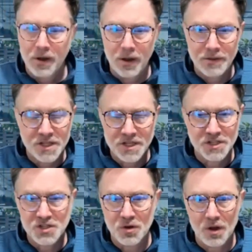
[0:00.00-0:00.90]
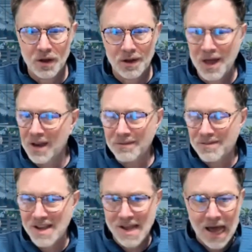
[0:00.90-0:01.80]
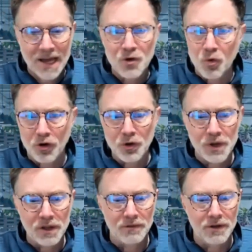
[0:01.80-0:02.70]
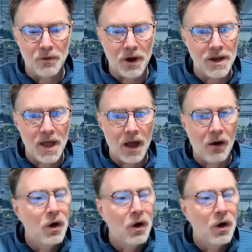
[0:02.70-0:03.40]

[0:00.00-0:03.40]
of chaotic world we live in right now.